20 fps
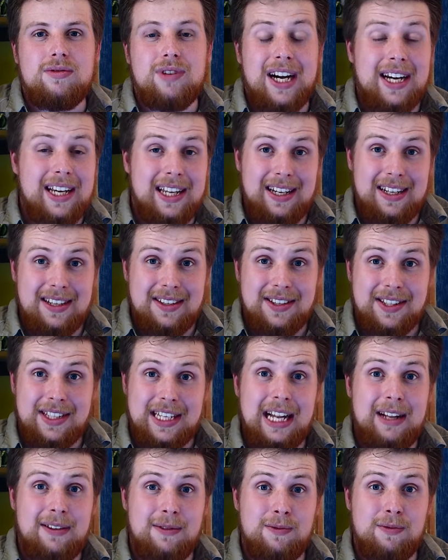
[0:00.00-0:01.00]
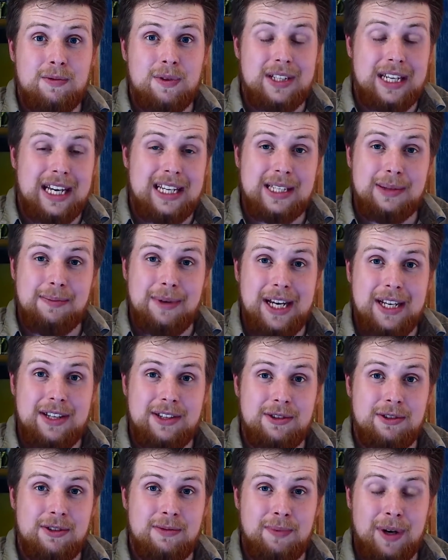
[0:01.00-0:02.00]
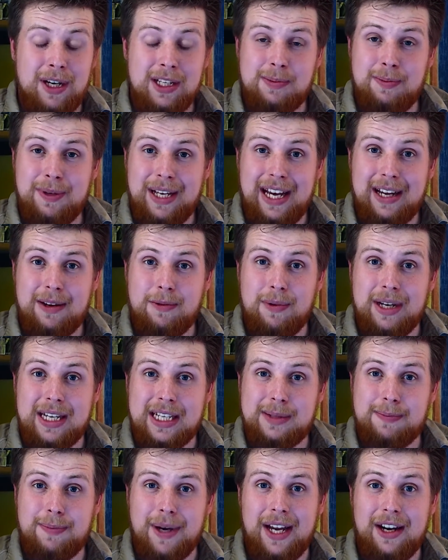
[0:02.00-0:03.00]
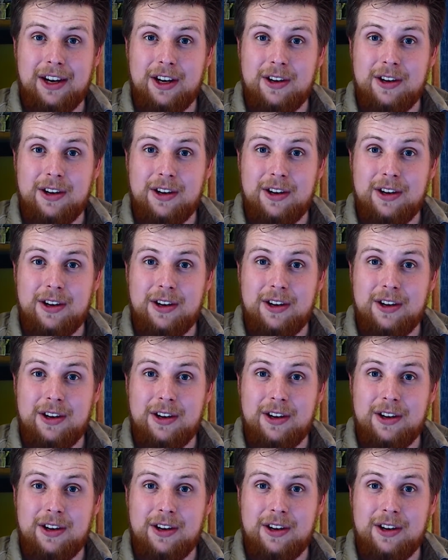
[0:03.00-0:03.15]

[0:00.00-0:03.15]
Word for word: Dracula itself was estimated to have possibly had a wingspan